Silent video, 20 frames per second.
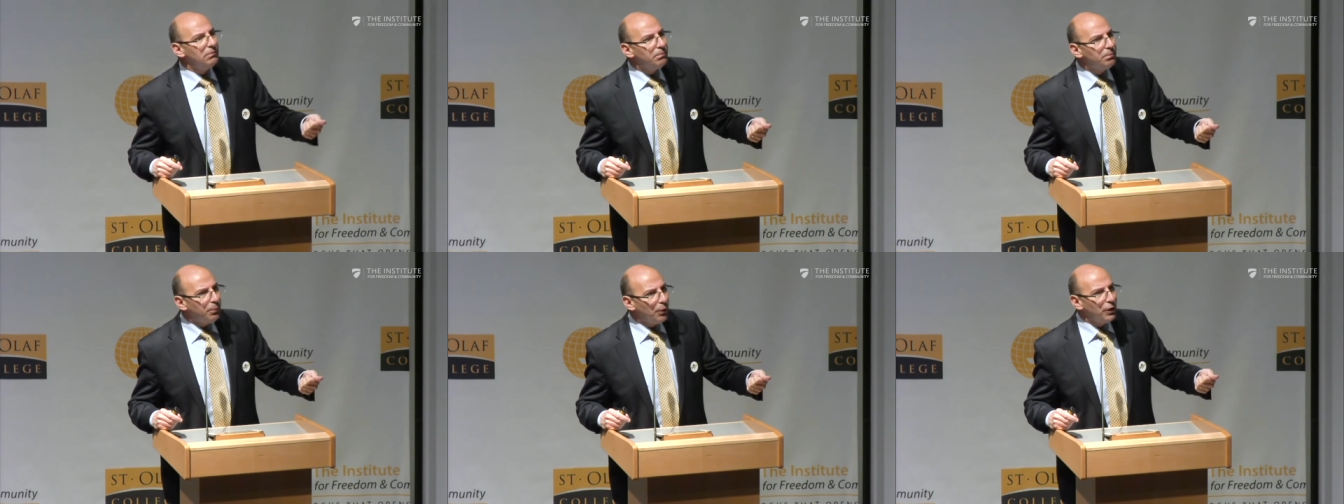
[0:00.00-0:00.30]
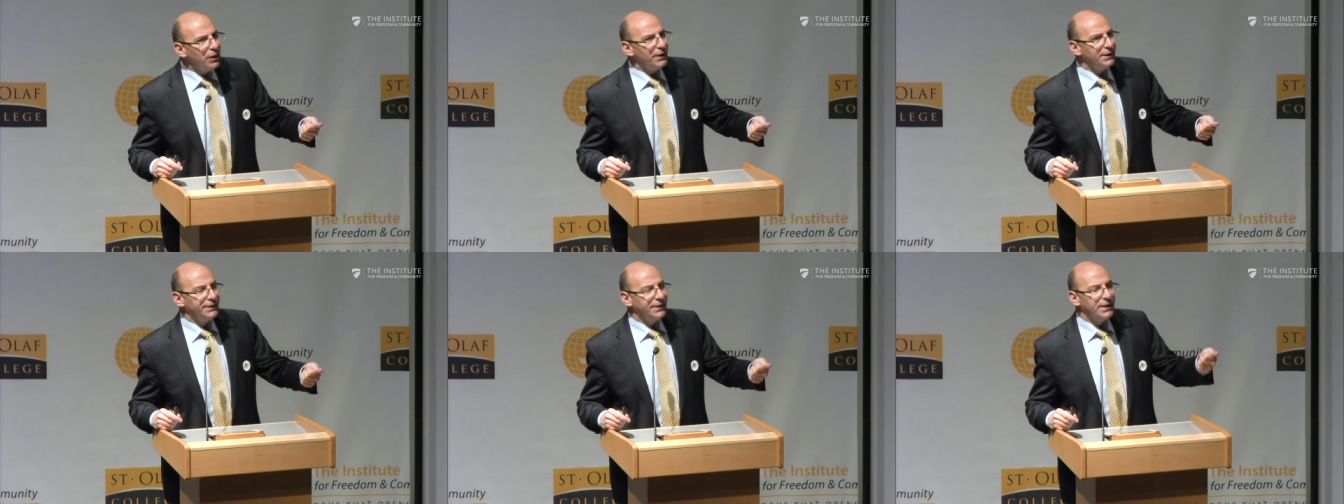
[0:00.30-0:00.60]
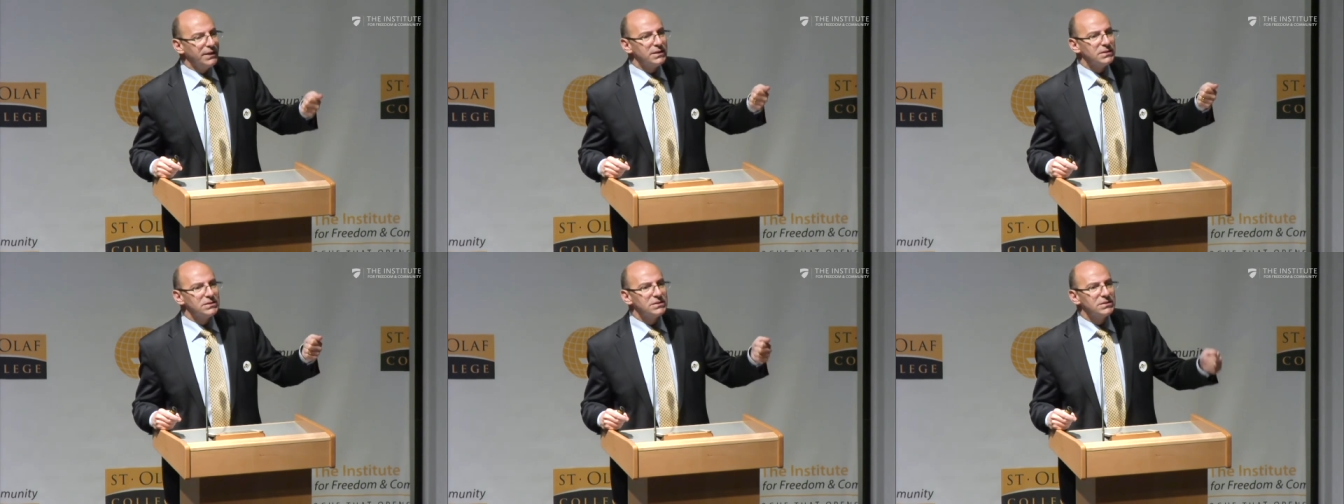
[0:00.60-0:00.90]

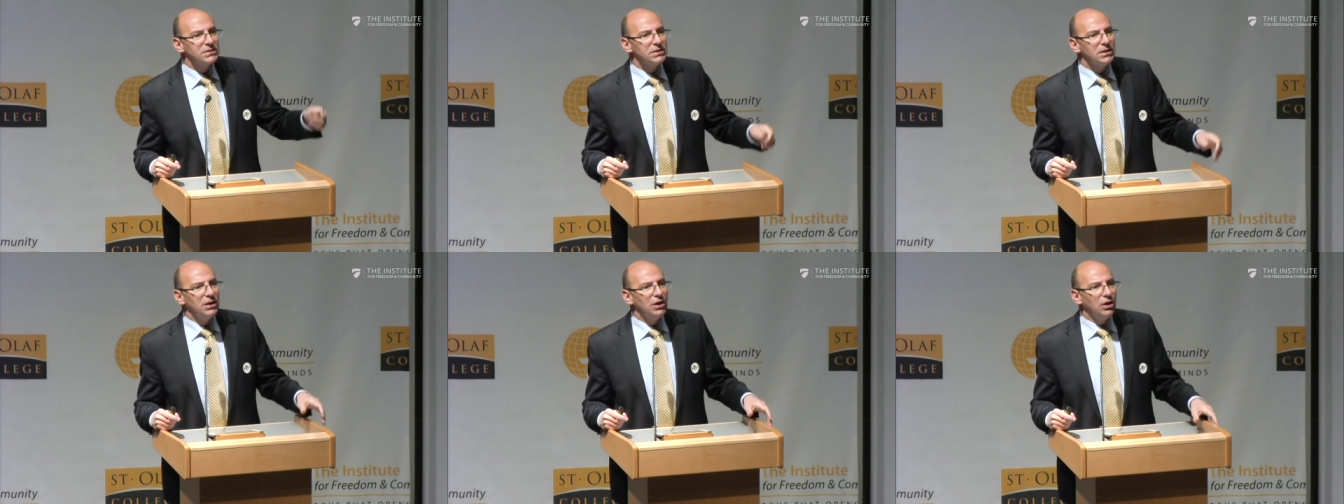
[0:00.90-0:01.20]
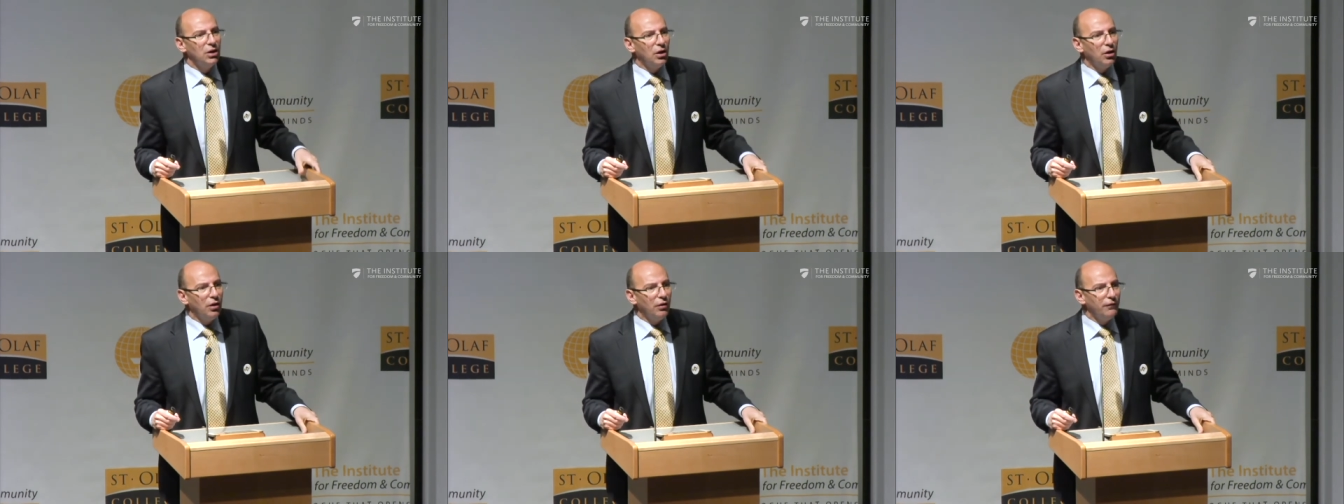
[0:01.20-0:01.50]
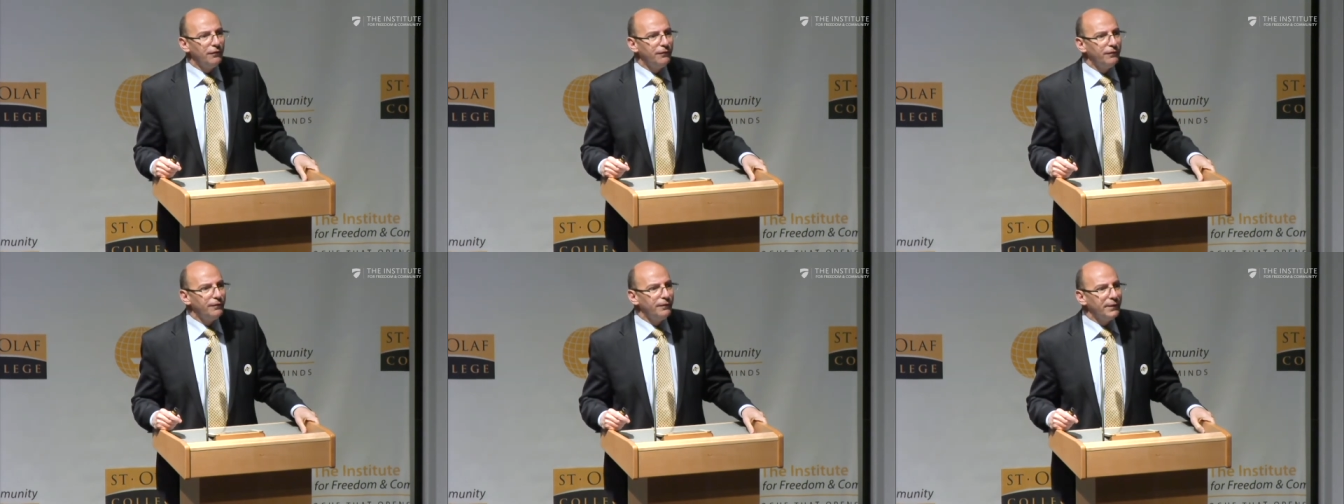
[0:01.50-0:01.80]
politics
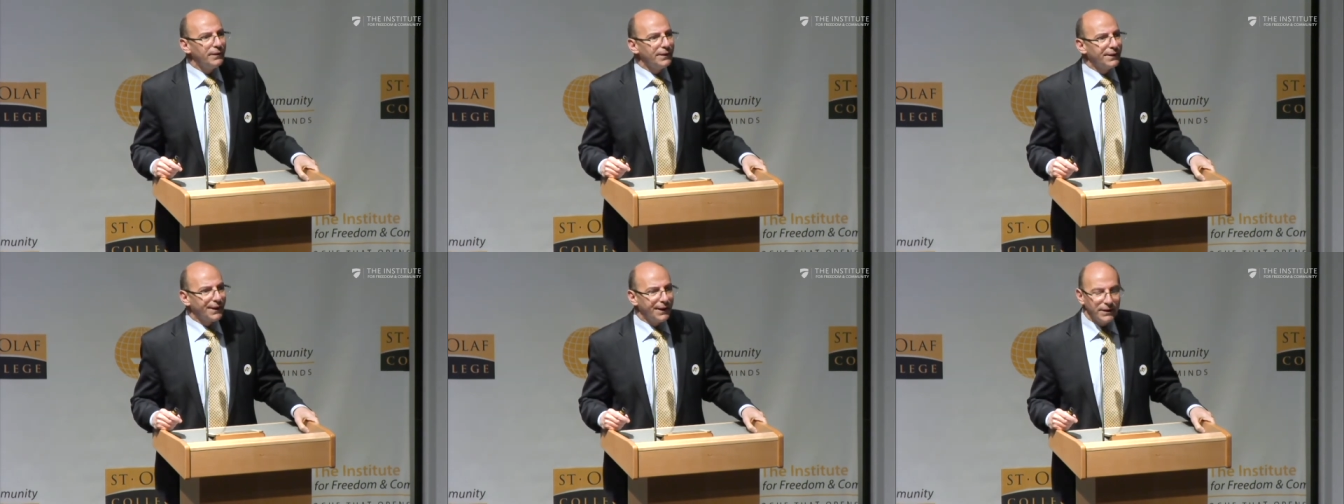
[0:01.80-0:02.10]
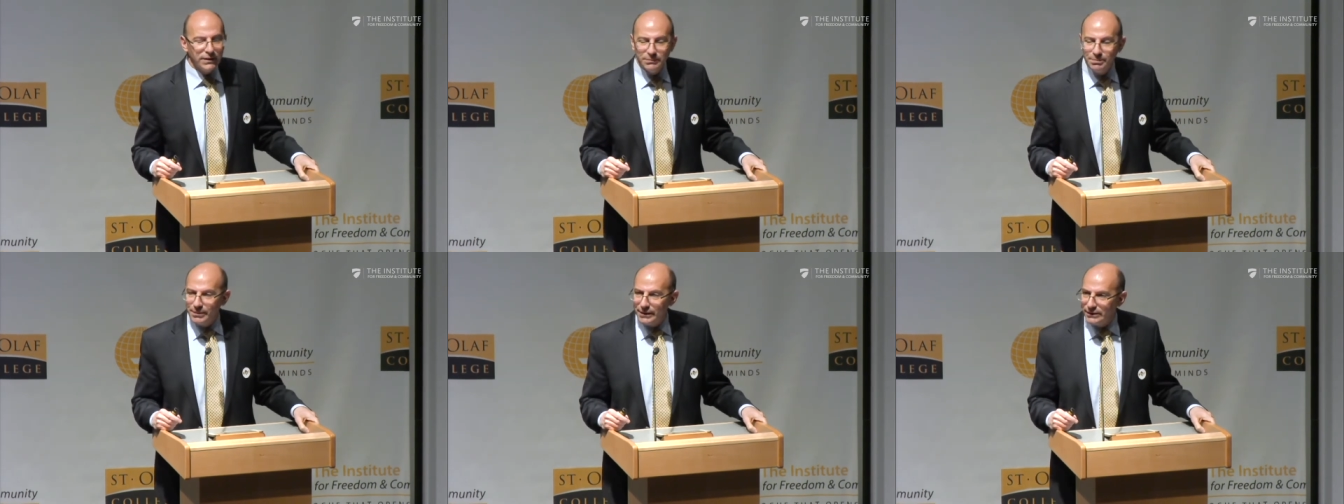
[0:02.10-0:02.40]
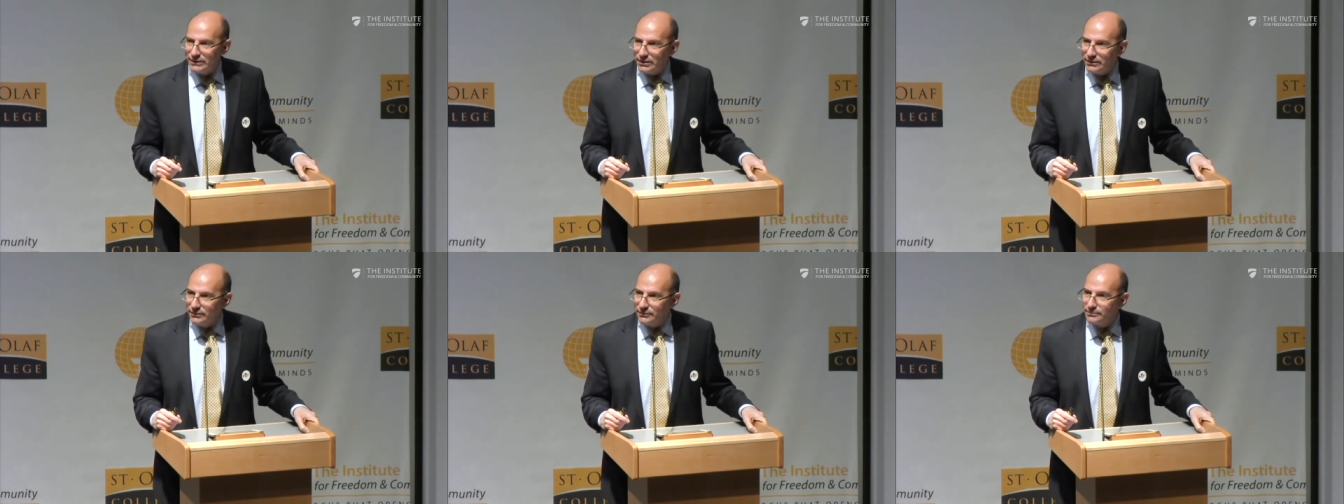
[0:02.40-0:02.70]
of Great
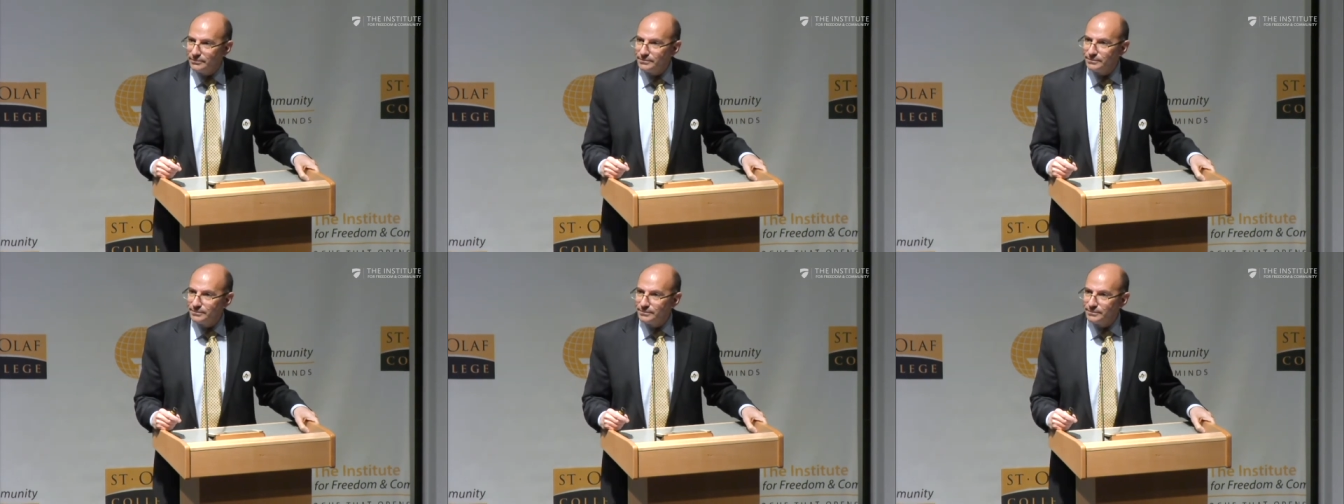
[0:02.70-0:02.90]
Britain.